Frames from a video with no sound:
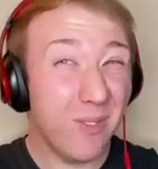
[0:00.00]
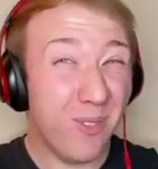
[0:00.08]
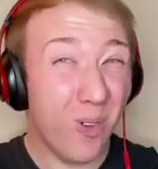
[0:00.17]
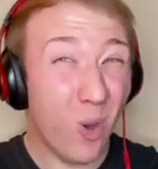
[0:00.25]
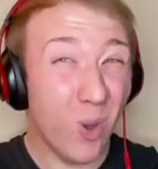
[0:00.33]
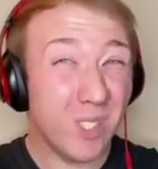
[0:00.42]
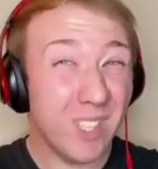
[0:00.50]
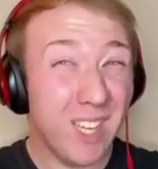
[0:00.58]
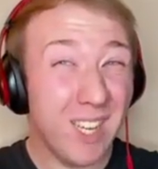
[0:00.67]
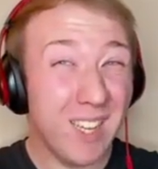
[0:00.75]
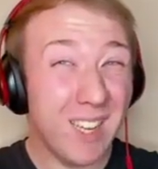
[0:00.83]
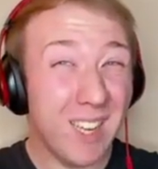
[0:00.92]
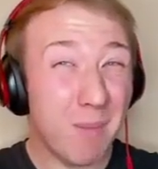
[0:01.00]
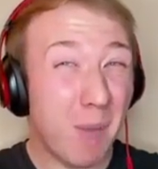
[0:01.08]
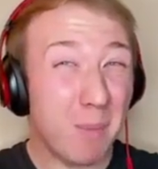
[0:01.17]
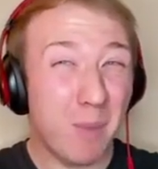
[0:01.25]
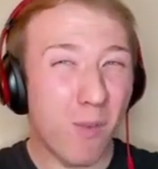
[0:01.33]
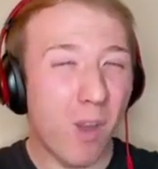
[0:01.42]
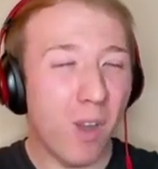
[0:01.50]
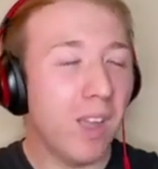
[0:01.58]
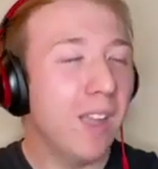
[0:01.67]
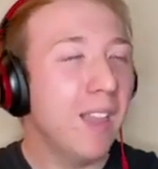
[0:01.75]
14. I might be wrong,